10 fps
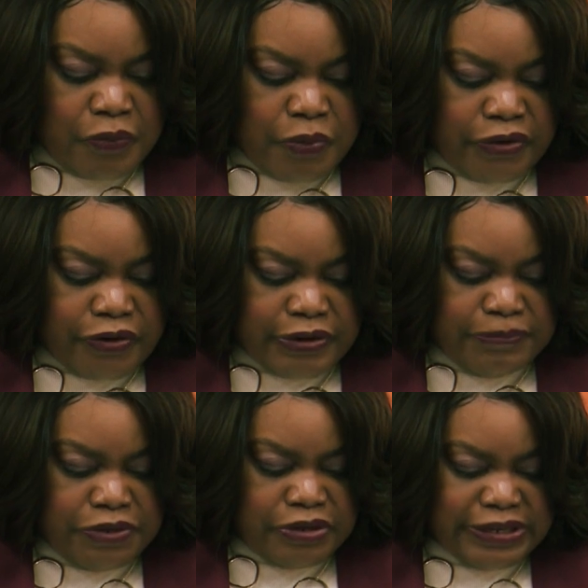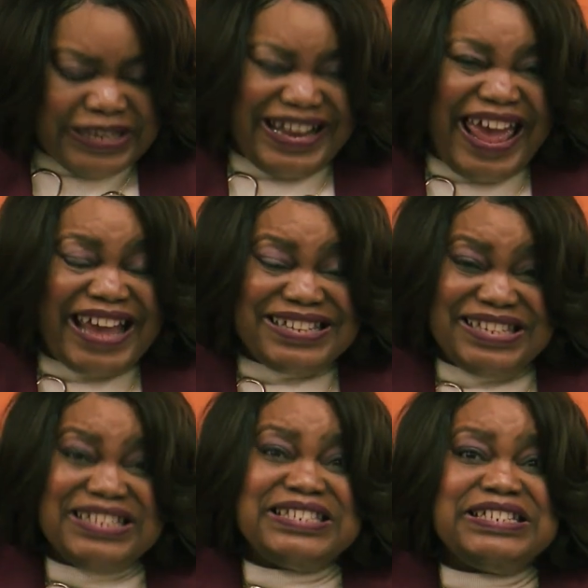where their community can
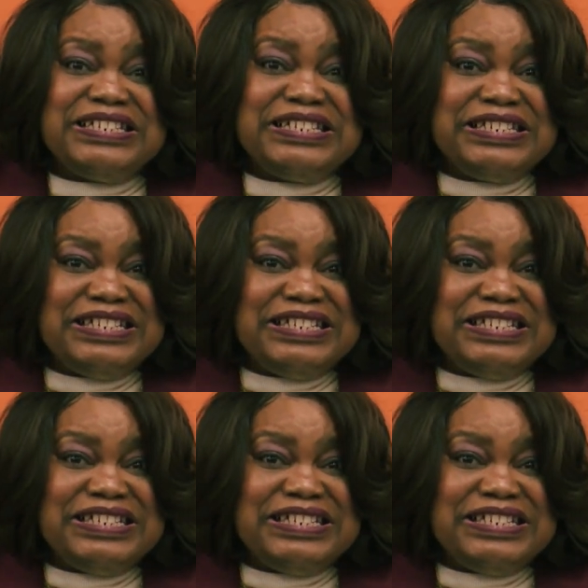access it